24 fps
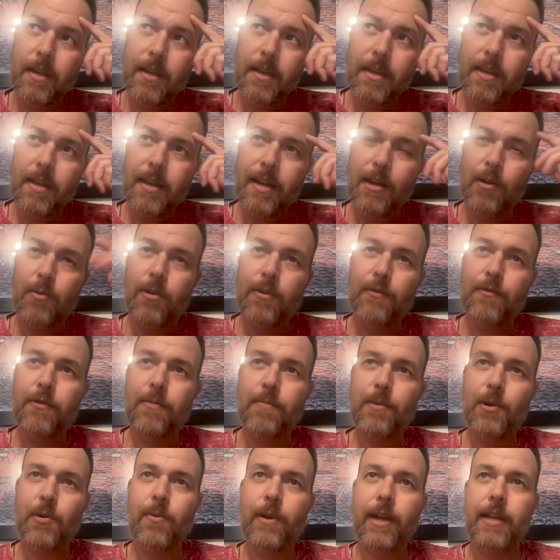and it went
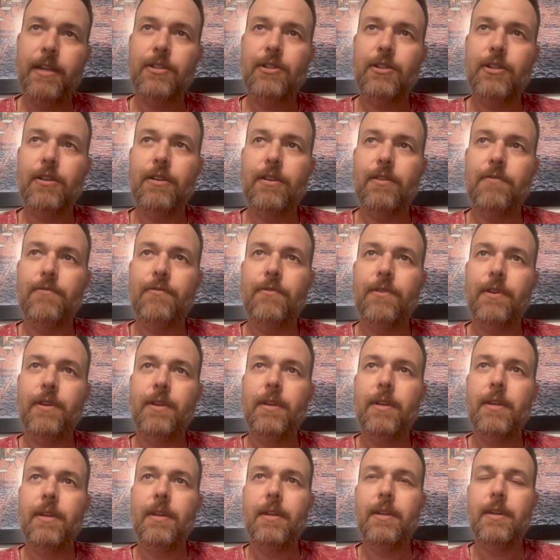from a range of
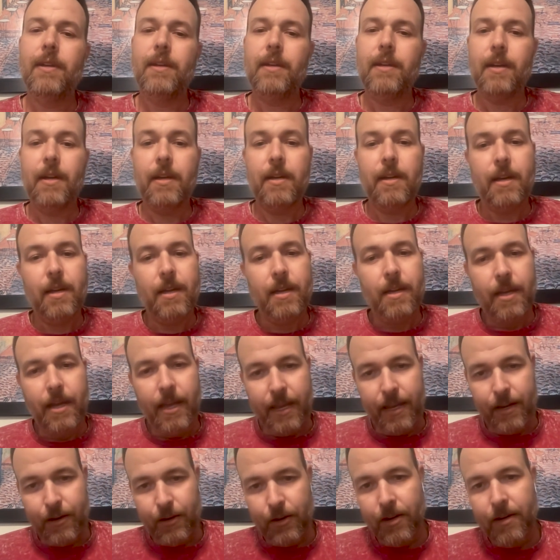
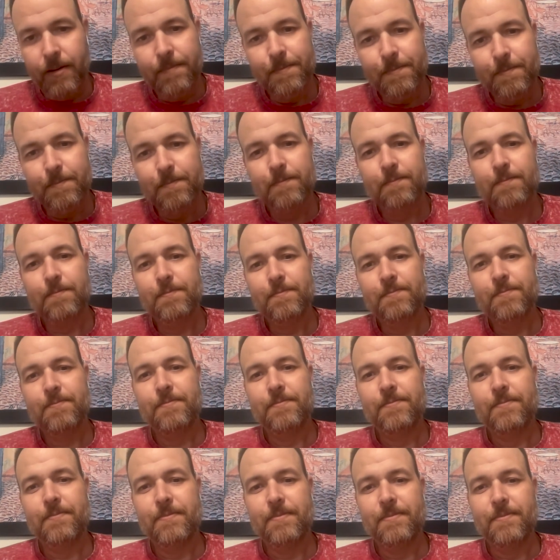anger
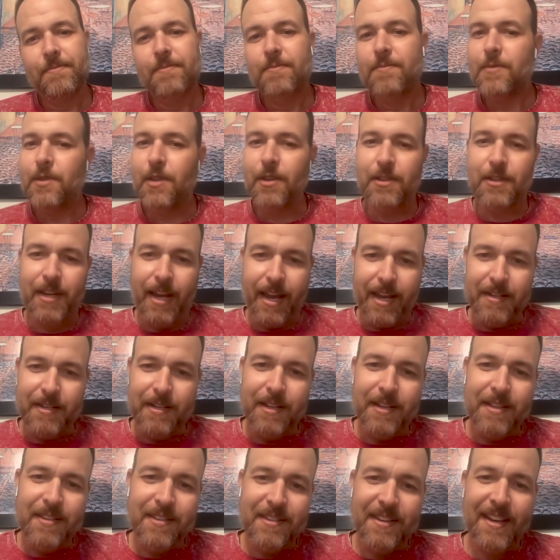mm. to
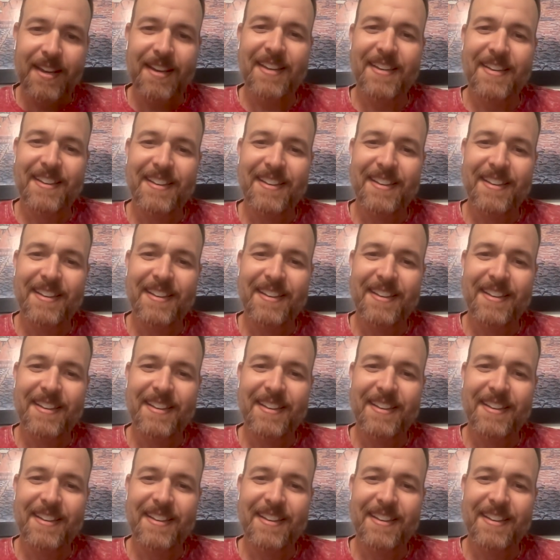sadness.